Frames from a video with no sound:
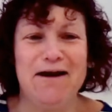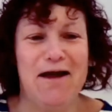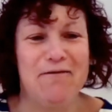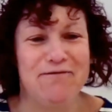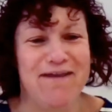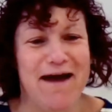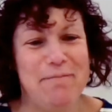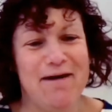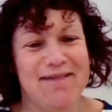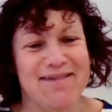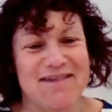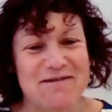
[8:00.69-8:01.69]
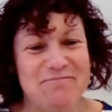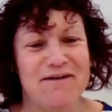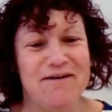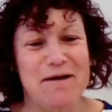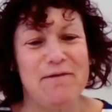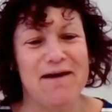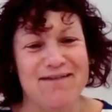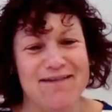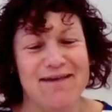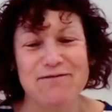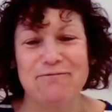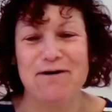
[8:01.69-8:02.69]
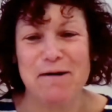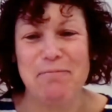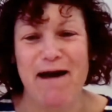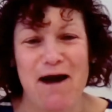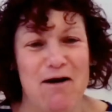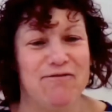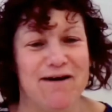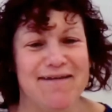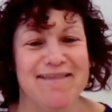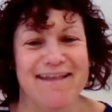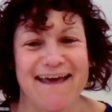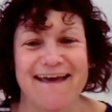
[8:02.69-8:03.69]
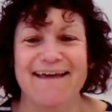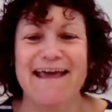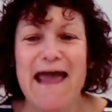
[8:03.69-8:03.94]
I love that passage in Philippians. It's really powerful, isn't it?